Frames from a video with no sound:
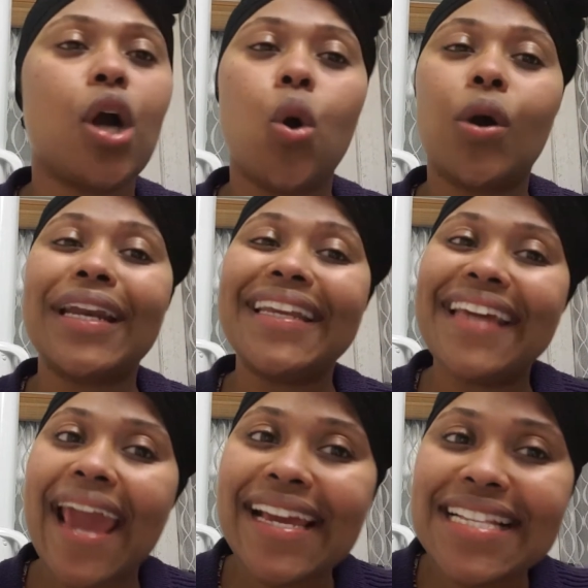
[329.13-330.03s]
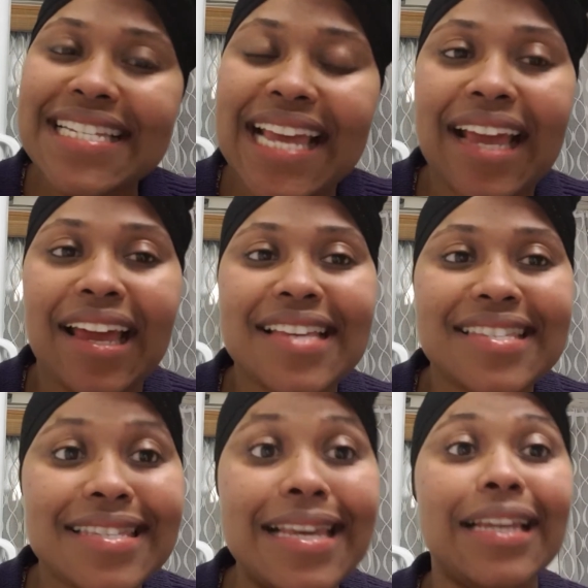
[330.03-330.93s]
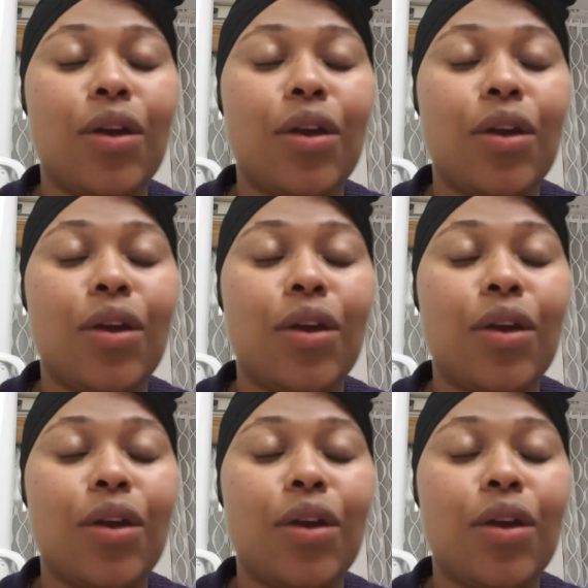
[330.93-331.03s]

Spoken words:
or creating a scene